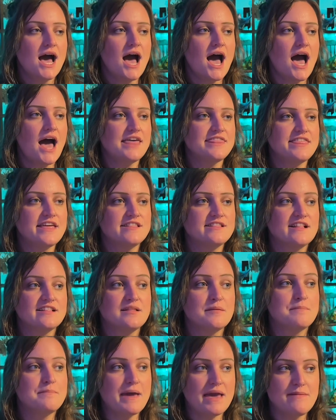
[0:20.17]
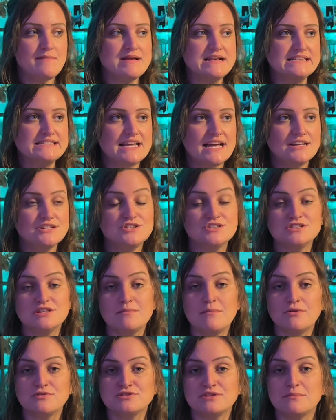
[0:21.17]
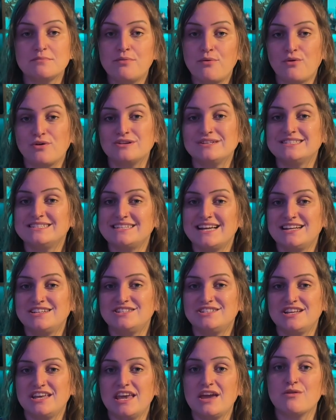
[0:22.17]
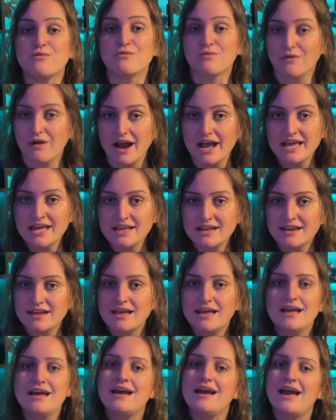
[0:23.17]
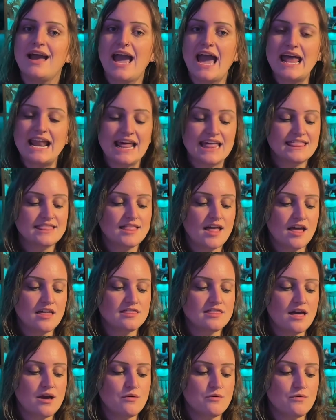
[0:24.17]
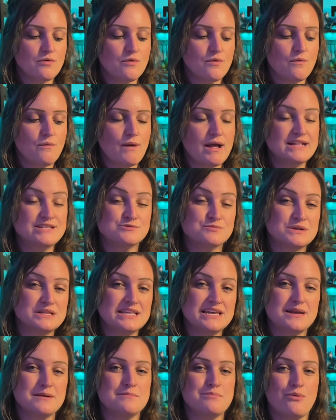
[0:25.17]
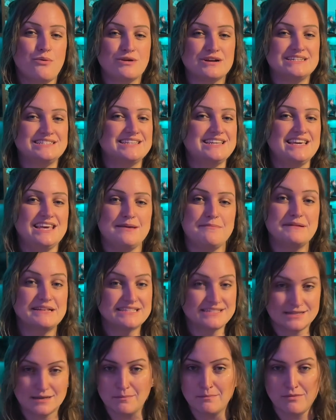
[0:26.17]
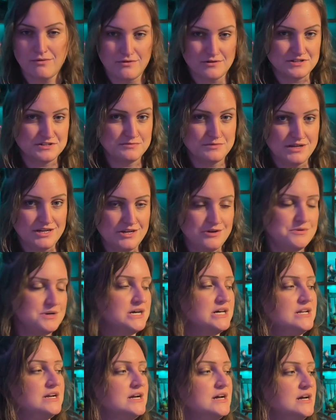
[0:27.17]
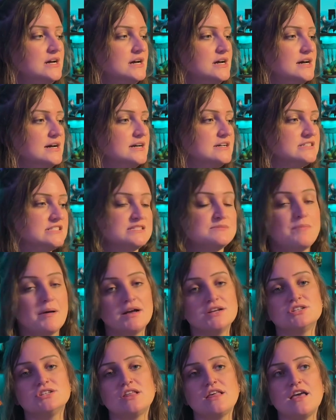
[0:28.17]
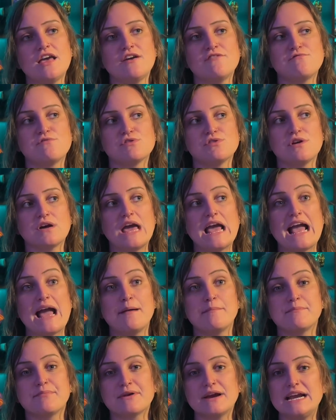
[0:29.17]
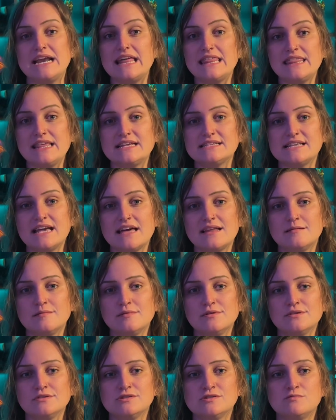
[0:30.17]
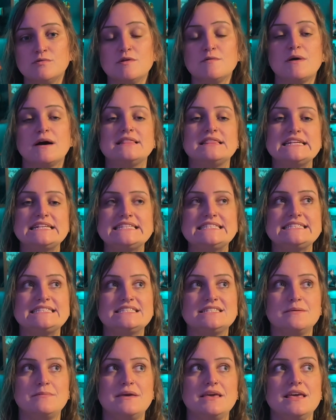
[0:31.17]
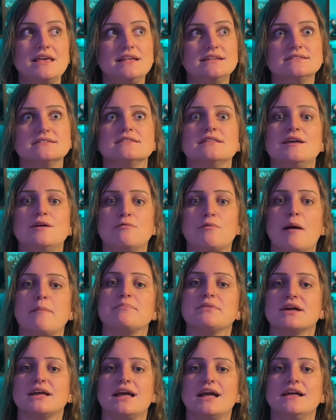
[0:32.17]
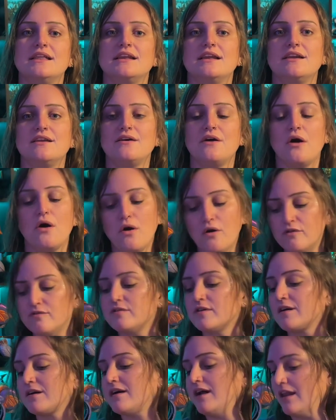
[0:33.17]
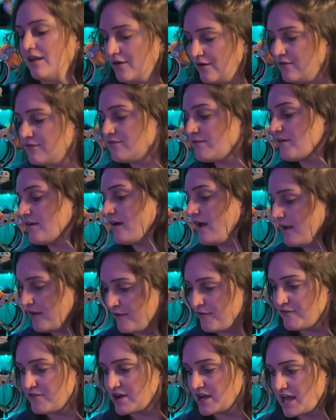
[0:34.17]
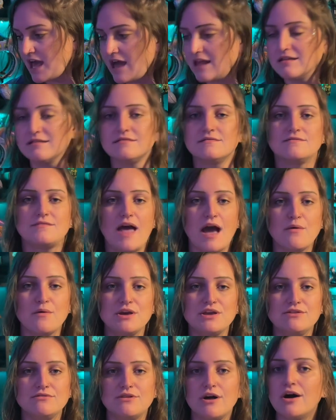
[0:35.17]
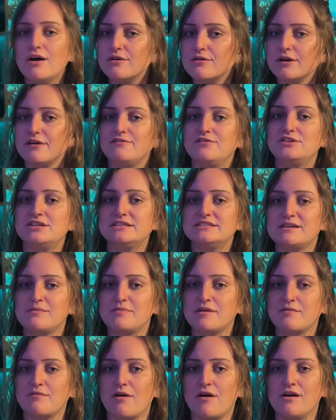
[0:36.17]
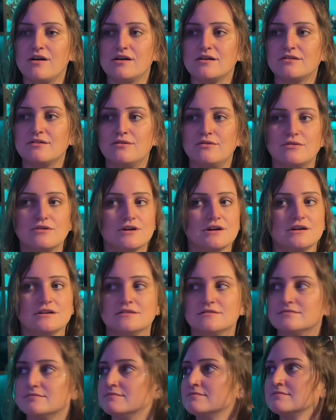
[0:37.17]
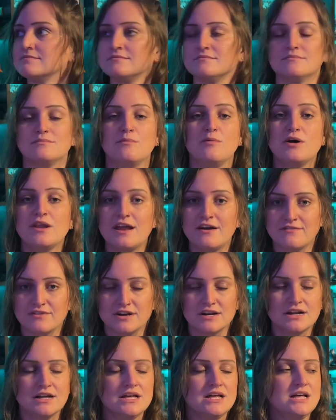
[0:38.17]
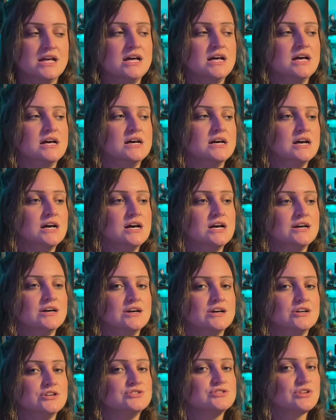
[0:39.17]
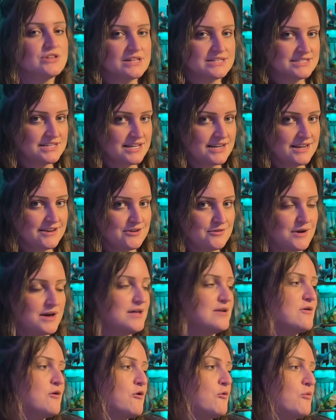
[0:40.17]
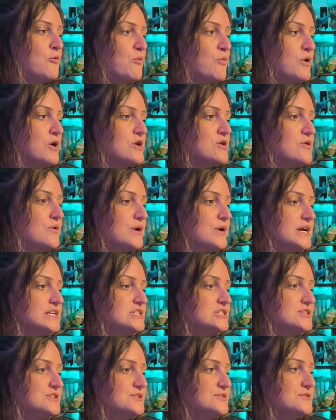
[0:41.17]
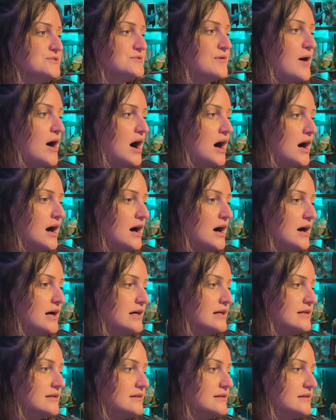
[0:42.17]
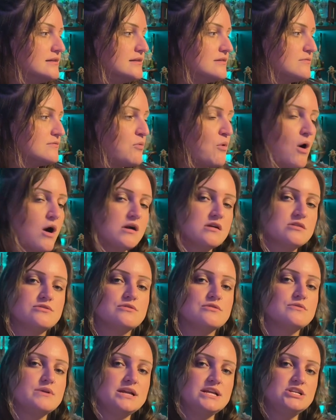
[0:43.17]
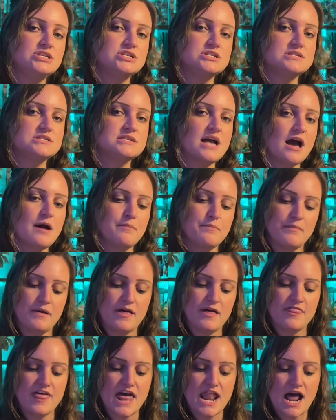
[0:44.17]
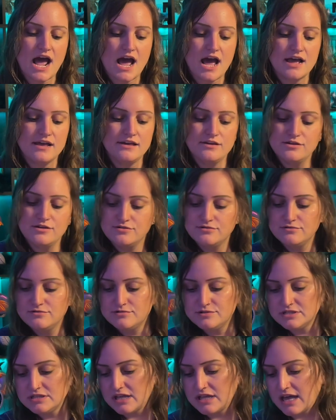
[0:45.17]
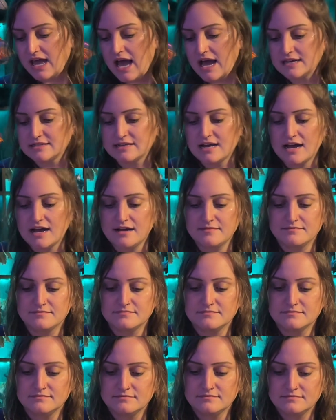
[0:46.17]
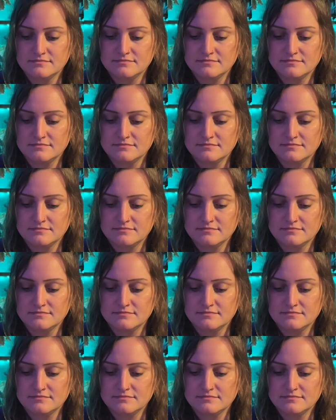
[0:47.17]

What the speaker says: I think that the baby stage is the most important stage to get right, and I think that it's really important to keep it simple as we do it. Especially if we're looking at breeding these animals, we want this to be easily replicated over and over and over again. That way you know if you did something wrong or whatever. So let's get into it. We're going to walk through each step that I use, like as I'm,